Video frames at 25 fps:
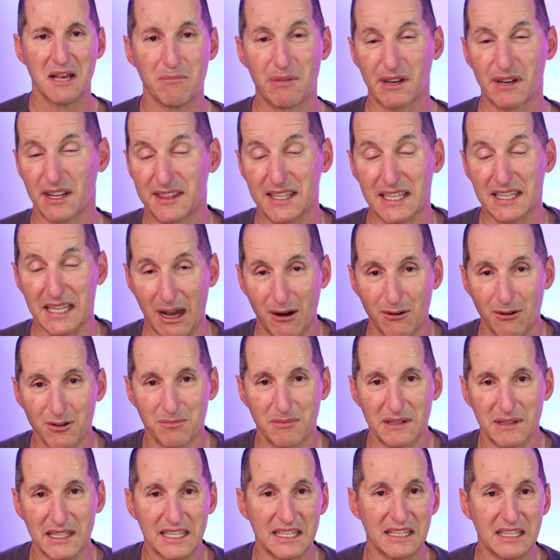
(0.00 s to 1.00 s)
But I think
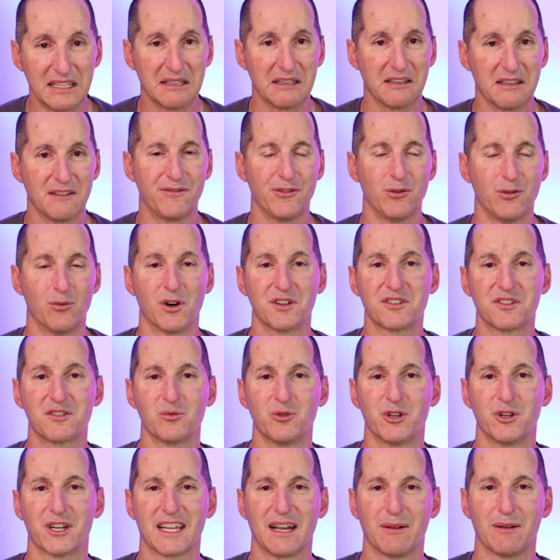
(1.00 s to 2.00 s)
ultimately, if you want to
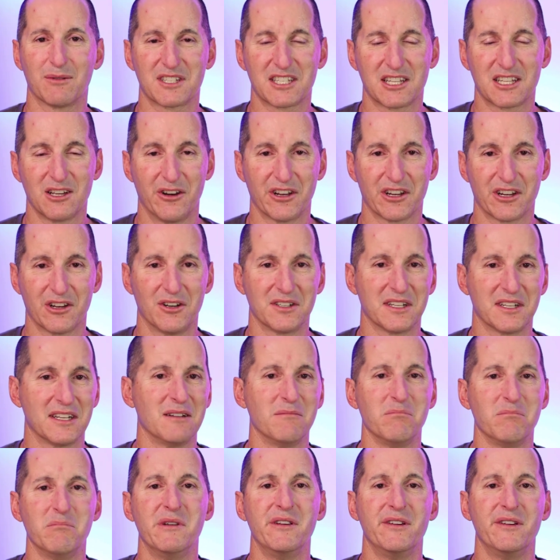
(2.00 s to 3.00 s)
work out what's going on in
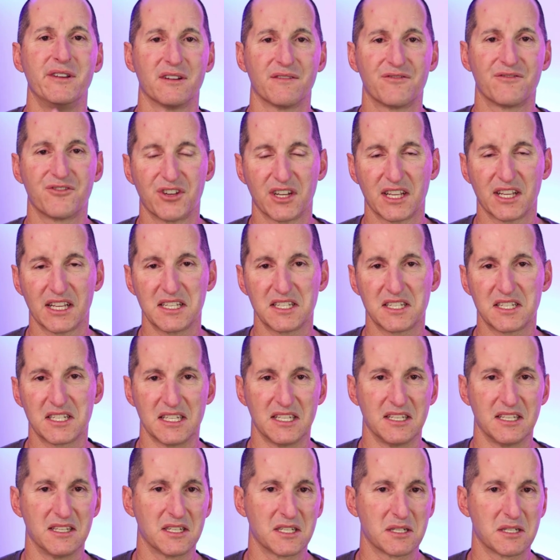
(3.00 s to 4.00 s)
a myriad of triggers,
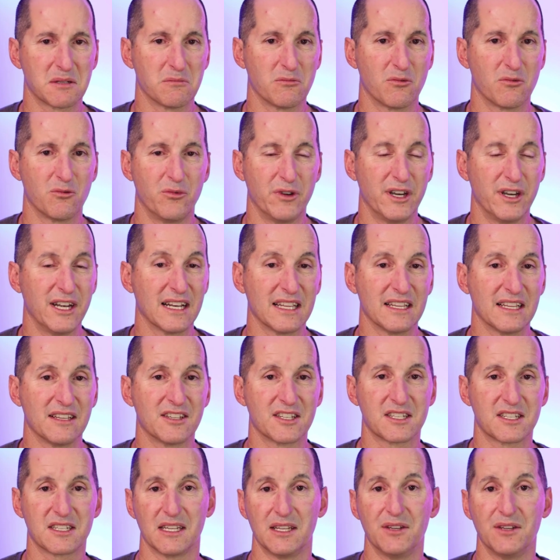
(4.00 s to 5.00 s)
is really
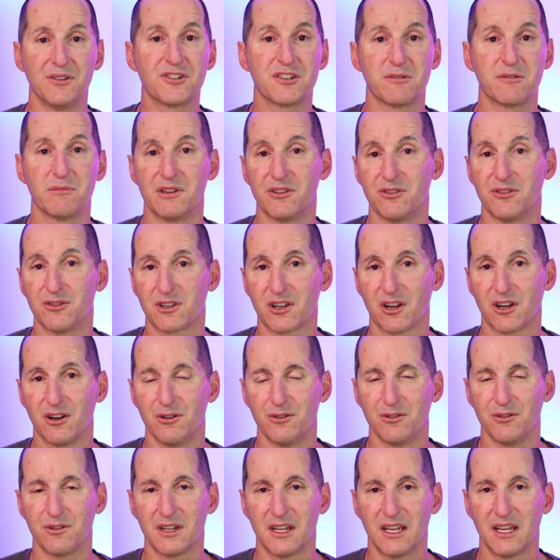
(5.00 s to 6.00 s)
just instrument your
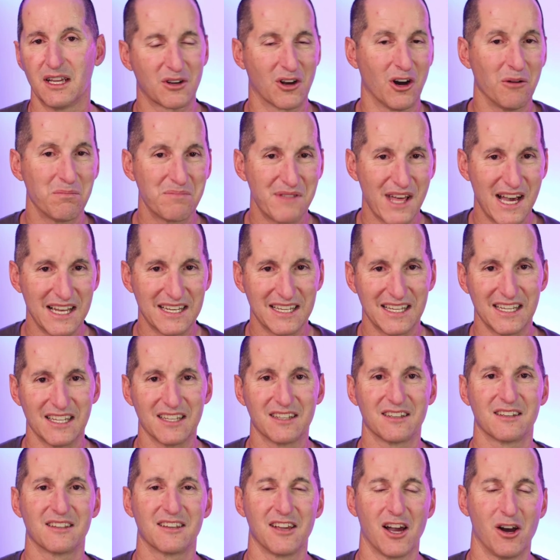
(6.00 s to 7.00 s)
code. Cop that
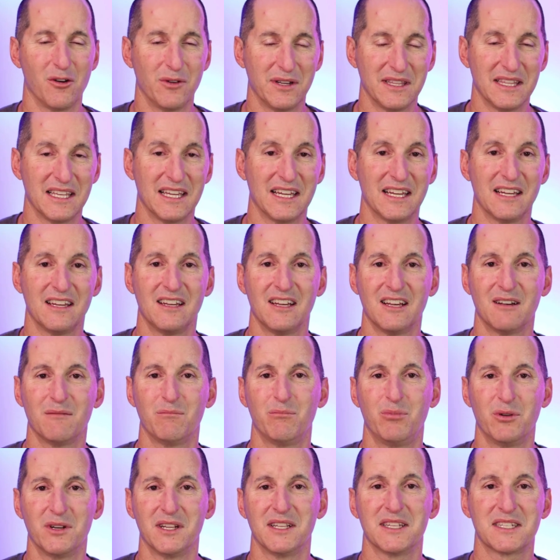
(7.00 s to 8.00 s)
hit, go in there,
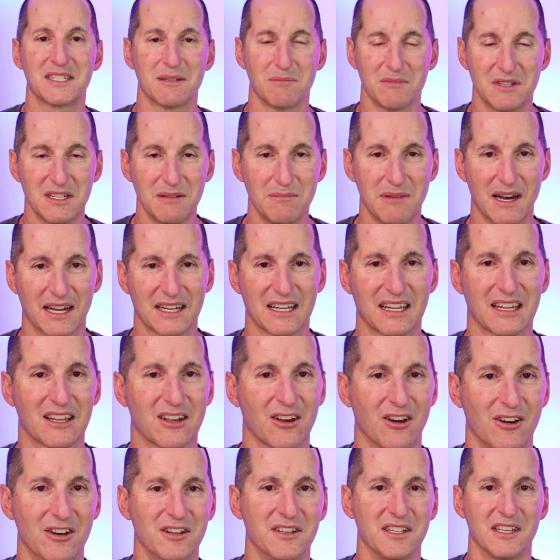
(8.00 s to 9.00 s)
put in some debugging
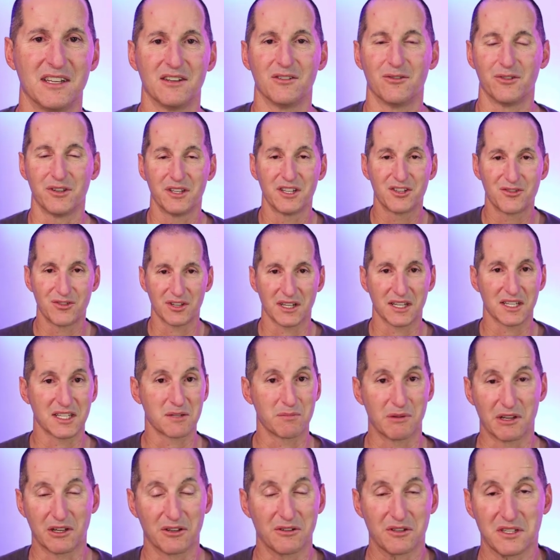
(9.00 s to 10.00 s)
code in all your
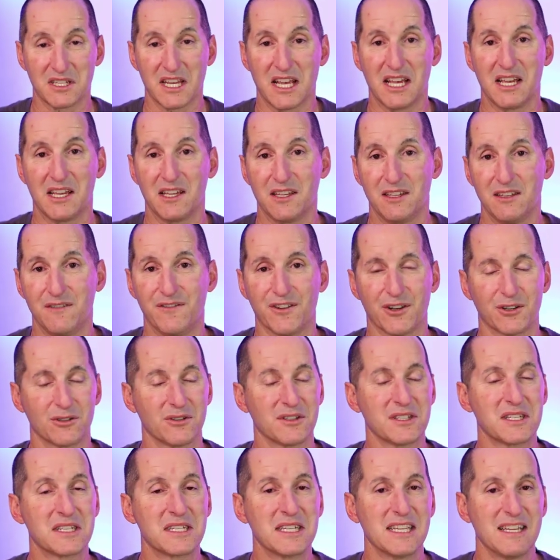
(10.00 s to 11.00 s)
triggers, because if you've got
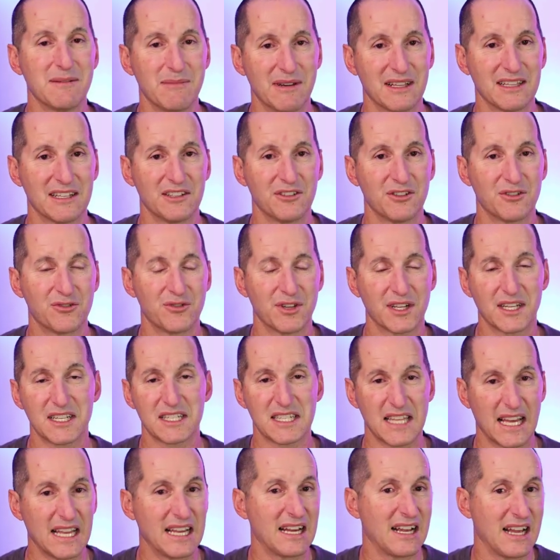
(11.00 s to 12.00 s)
all this DML in your
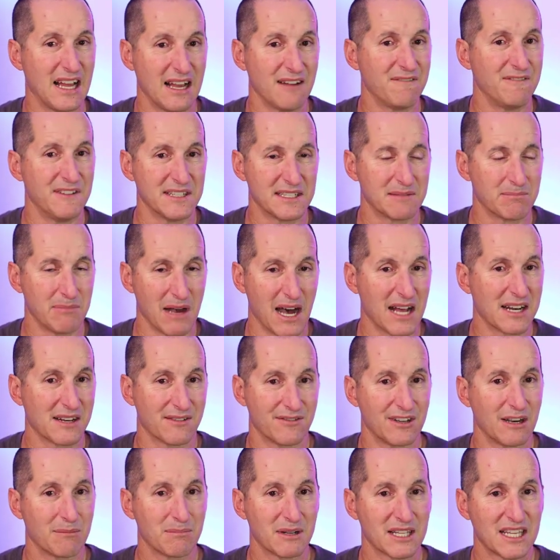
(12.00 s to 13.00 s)
triggers, they are affect part
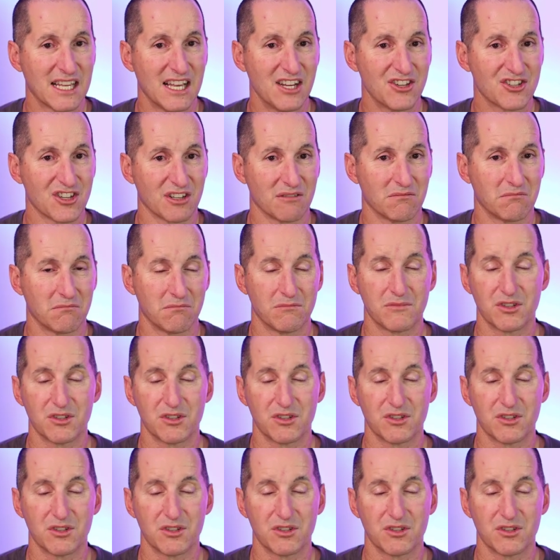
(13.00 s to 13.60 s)
of your application.